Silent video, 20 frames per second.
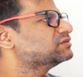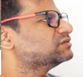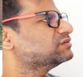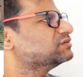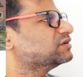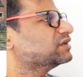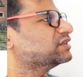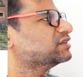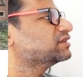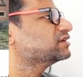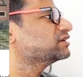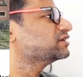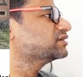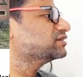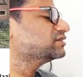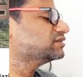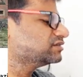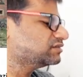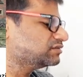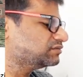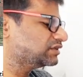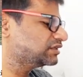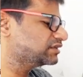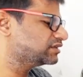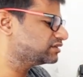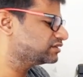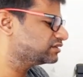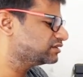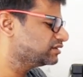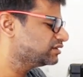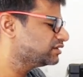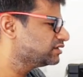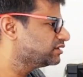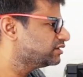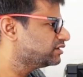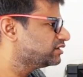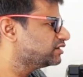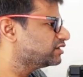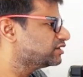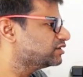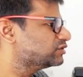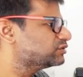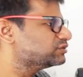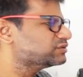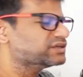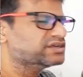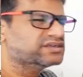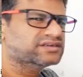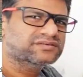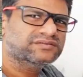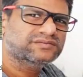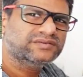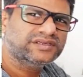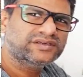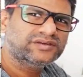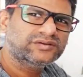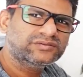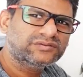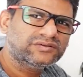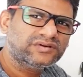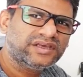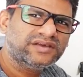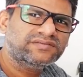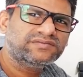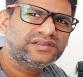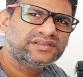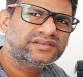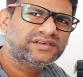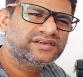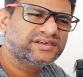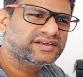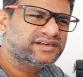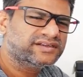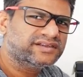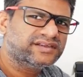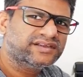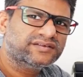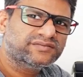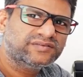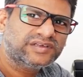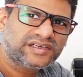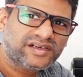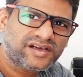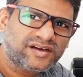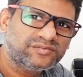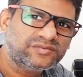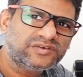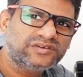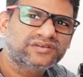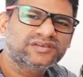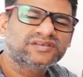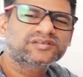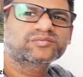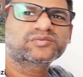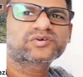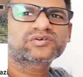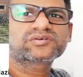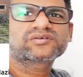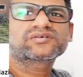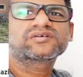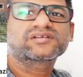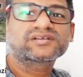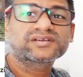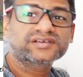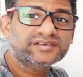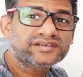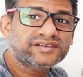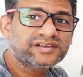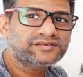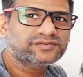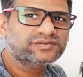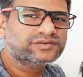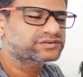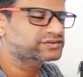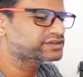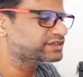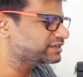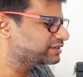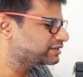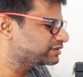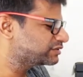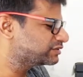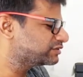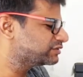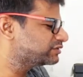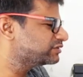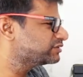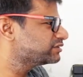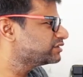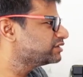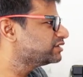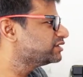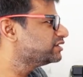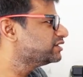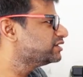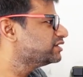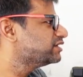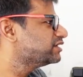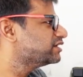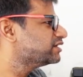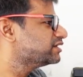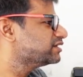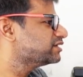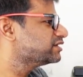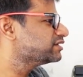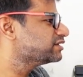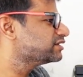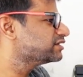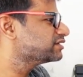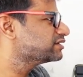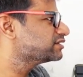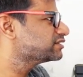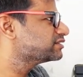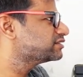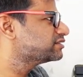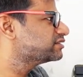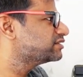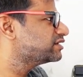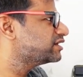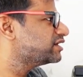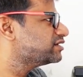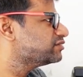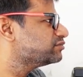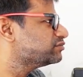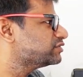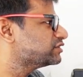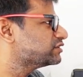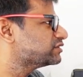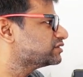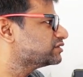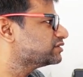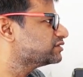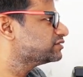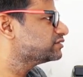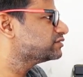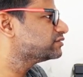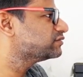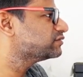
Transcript: do one thing is, we can do that, we do everything and then we come to this protocol itself. Okay, so sample